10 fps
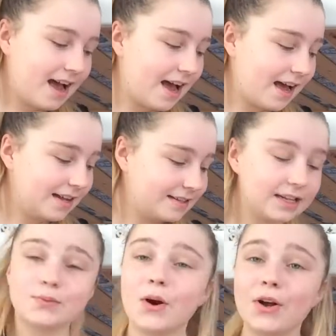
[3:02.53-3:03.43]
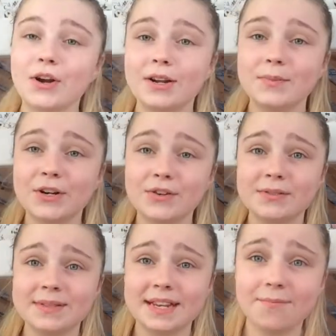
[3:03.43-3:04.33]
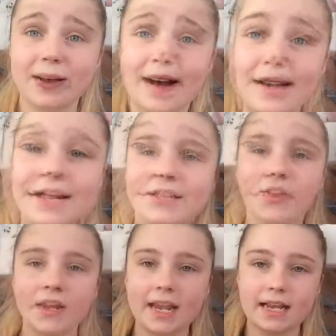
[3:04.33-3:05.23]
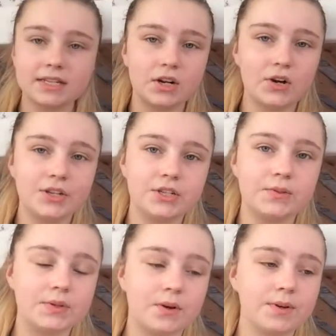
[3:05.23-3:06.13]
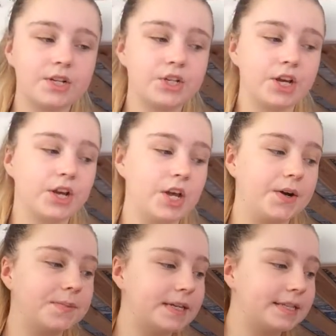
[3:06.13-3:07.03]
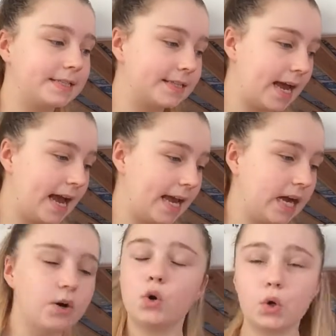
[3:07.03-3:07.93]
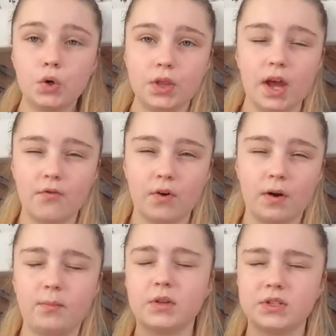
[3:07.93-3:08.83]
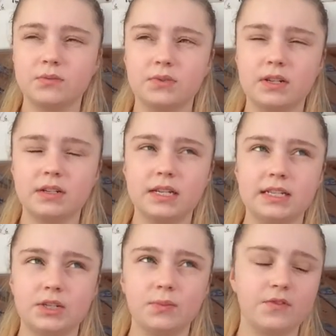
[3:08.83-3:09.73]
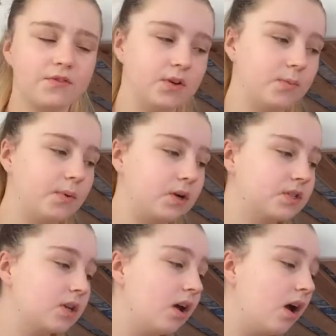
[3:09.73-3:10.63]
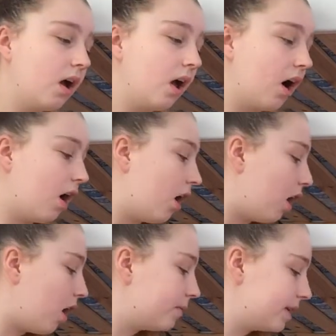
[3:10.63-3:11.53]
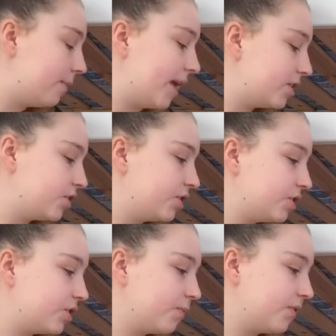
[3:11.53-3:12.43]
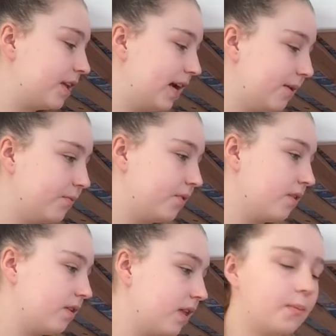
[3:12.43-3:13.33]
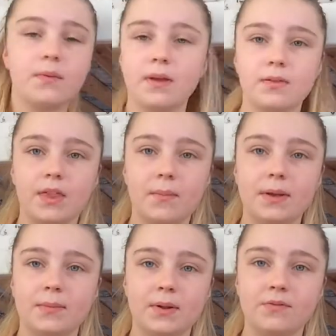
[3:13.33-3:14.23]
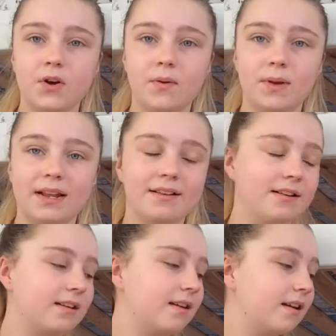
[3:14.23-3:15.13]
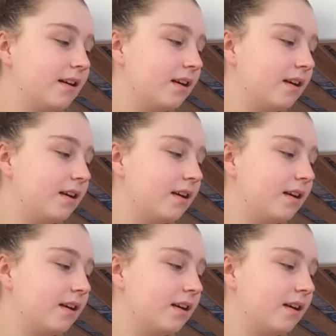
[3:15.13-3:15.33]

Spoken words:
And that's what I got in my Christmas Eve bag. Okay, so the next items I'm going to show you, I'm going to say who they're from in some of them, because I'm going to mention some of the names that people have got me, like